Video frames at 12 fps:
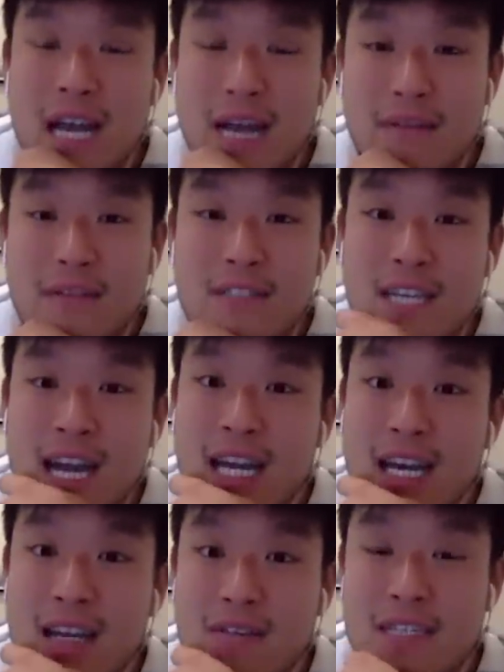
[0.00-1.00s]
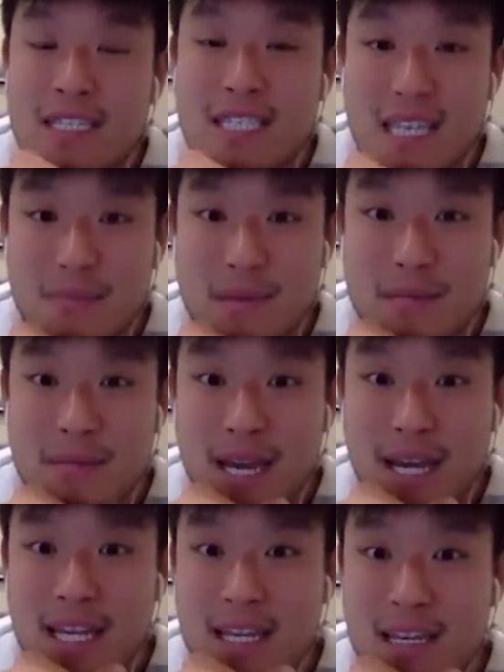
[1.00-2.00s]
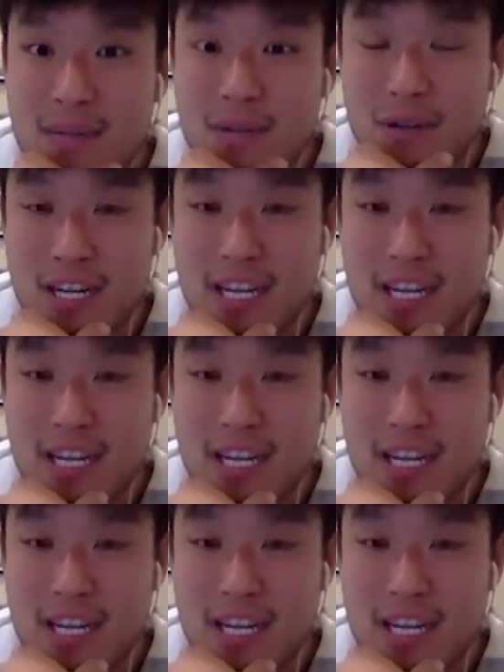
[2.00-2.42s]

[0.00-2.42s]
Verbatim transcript: Have you ever got out of a sleeping bag when you're